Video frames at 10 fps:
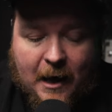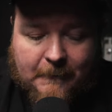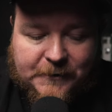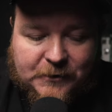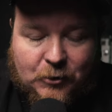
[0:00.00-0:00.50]

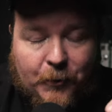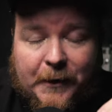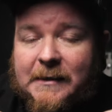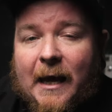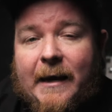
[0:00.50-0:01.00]
I'm super
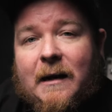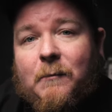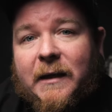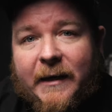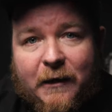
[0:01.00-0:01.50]
excited.
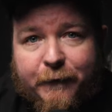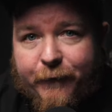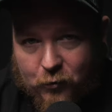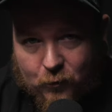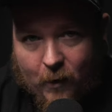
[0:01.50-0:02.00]
I'm leading a
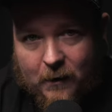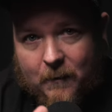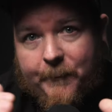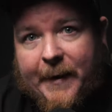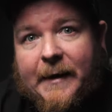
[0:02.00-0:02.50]
photo walk
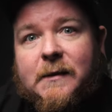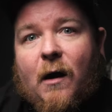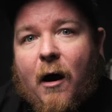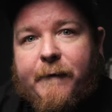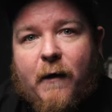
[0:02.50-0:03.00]
based
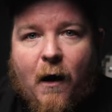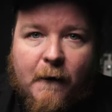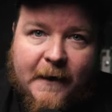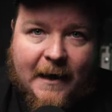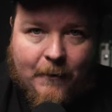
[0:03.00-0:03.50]
off
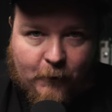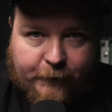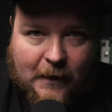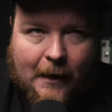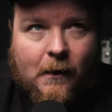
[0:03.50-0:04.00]
off-camera
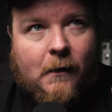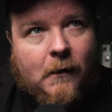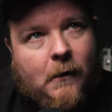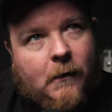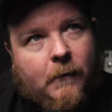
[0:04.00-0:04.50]
flat.
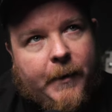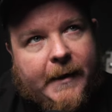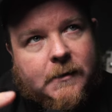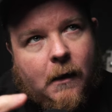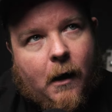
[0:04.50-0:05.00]

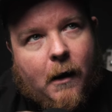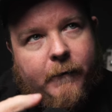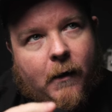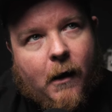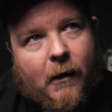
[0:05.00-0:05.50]
Based
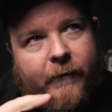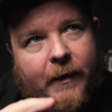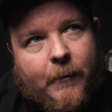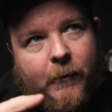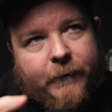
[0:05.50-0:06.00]
off
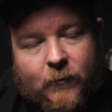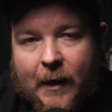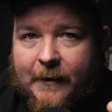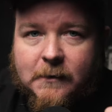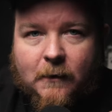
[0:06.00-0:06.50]
off-camera.
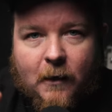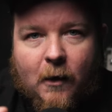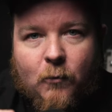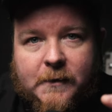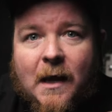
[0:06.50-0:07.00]
Wow, that's a
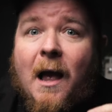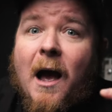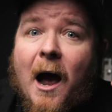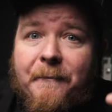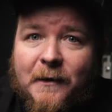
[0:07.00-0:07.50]
lot of words.
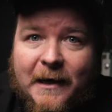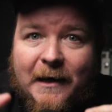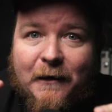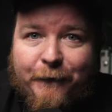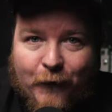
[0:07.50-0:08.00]
I'm
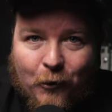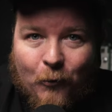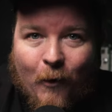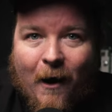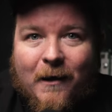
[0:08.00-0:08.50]
leading a photo
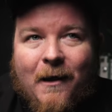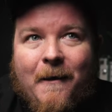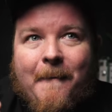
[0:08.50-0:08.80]
walk